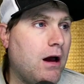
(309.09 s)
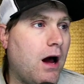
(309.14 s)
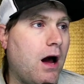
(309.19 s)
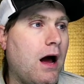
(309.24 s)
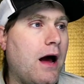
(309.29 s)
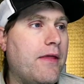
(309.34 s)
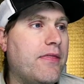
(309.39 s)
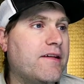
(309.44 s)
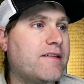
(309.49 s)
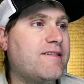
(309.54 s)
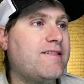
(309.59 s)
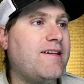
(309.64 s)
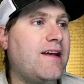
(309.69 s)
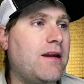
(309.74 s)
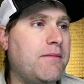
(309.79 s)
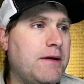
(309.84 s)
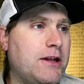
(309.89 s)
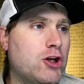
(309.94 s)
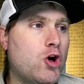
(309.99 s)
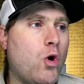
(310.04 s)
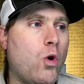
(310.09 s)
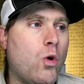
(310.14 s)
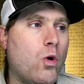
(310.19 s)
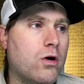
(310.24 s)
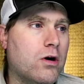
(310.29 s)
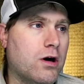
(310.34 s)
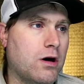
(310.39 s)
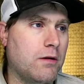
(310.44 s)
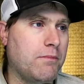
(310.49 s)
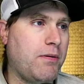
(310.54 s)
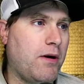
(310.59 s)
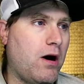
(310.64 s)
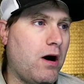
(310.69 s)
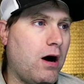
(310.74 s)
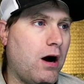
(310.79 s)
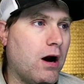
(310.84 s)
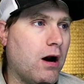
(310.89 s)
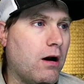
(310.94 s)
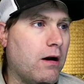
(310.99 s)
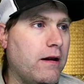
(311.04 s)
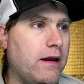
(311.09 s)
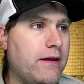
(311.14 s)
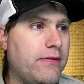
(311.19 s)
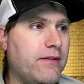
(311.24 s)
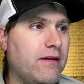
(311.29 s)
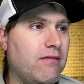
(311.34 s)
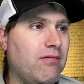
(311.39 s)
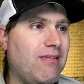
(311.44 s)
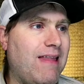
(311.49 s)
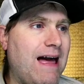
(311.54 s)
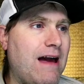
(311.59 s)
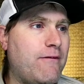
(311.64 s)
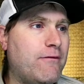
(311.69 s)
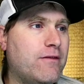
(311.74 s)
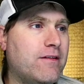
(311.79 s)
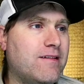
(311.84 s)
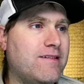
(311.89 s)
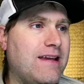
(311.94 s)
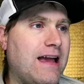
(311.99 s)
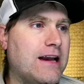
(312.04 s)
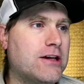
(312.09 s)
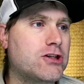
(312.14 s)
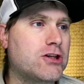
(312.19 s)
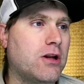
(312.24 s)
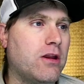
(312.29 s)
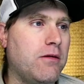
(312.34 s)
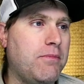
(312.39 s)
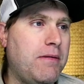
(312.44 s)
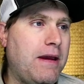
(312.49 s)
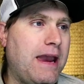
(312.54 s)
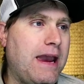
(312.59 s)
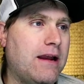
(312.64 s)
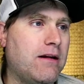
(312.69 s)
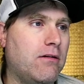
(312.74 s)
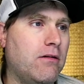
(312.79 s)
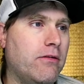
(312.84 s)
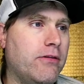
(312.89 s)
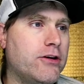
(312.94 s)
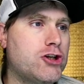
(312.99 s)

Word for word: Uh, the Cinnamon corner bar in the left section of the panel,